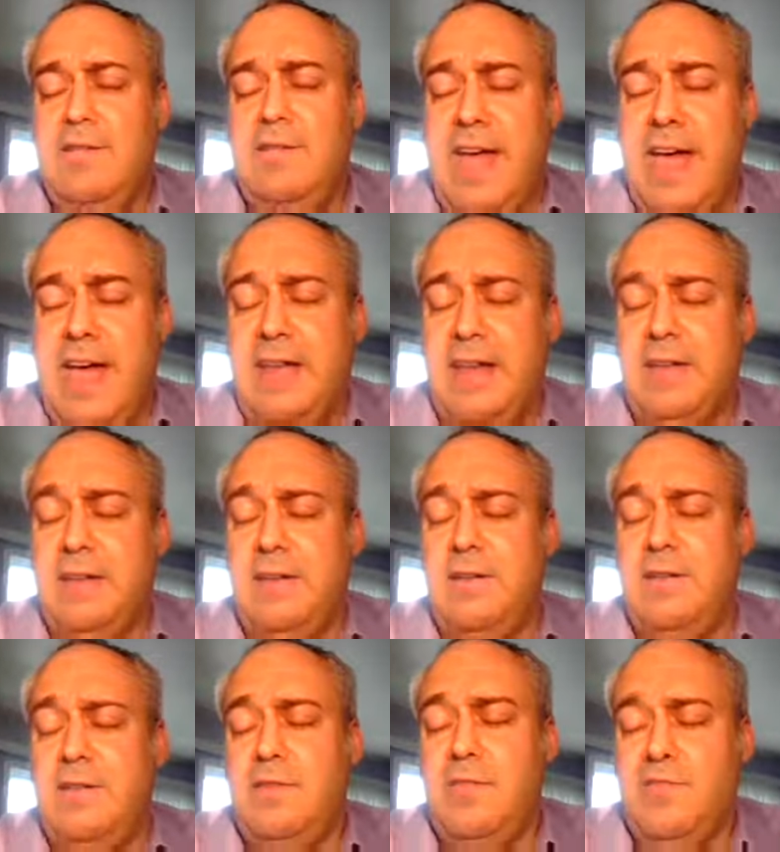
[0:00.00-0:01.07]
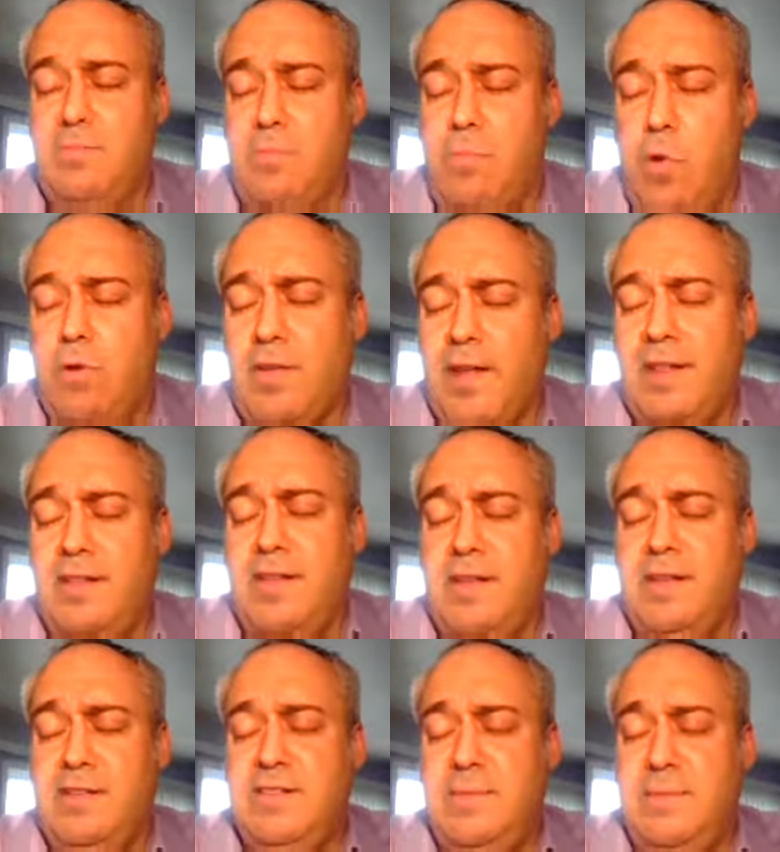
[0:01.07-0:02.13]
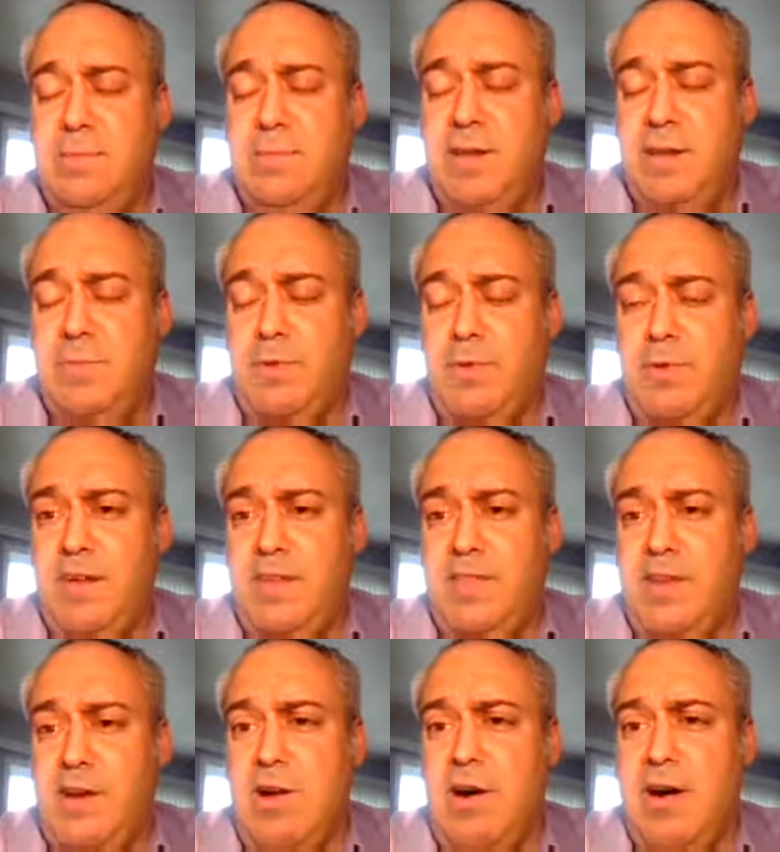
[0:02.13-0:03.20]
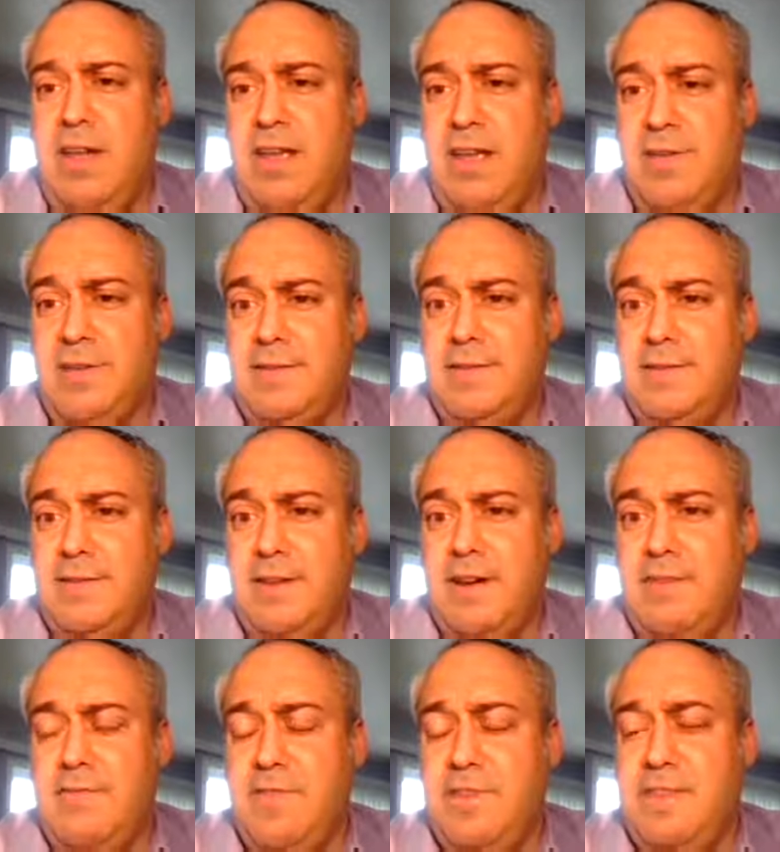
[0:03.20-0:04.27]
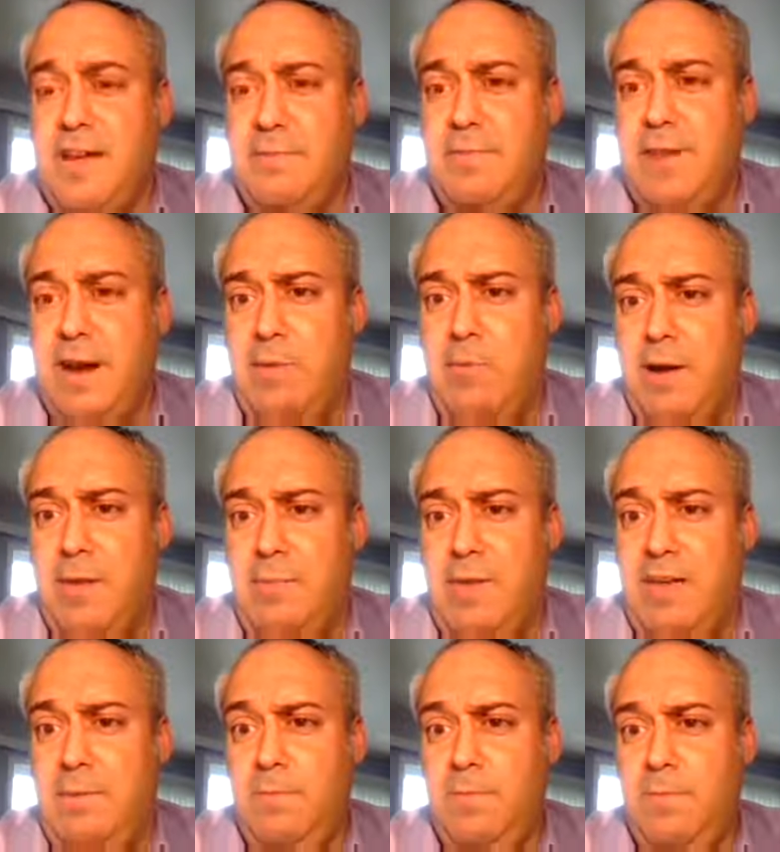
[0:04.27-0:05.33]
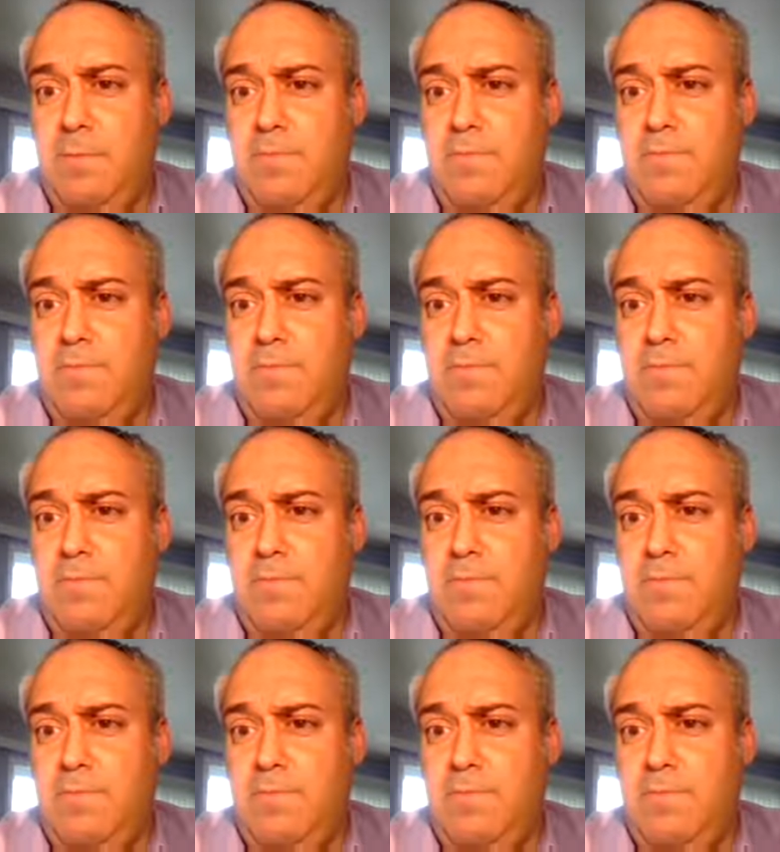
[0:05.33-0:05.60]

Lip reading: then there's more likely to be people in the audience of the type that I want to meet.